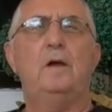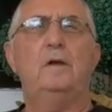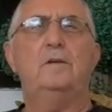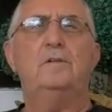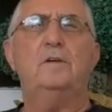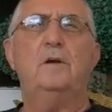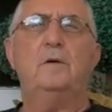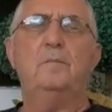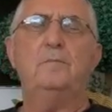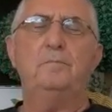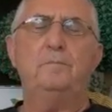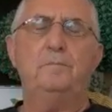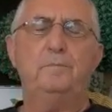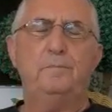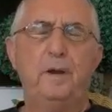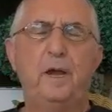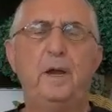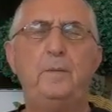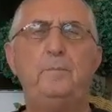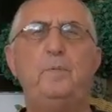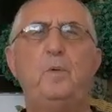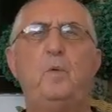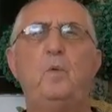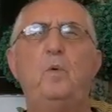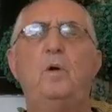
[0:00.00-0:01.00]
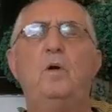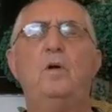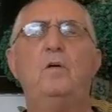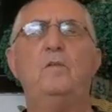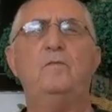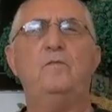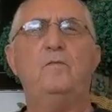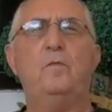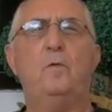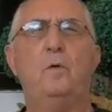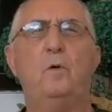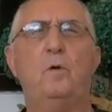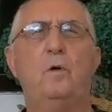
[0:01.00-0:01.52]
some paperwork
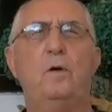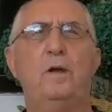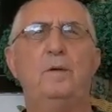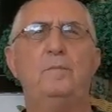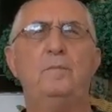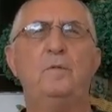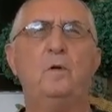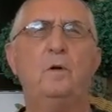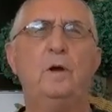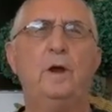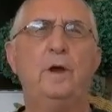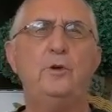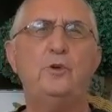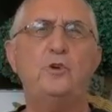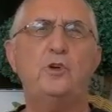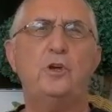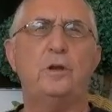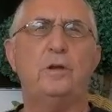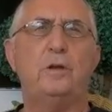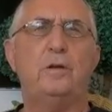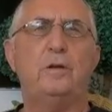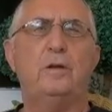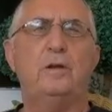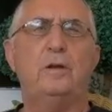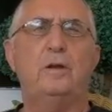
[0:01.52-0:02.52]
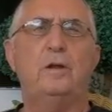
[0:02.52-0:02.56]
for immigration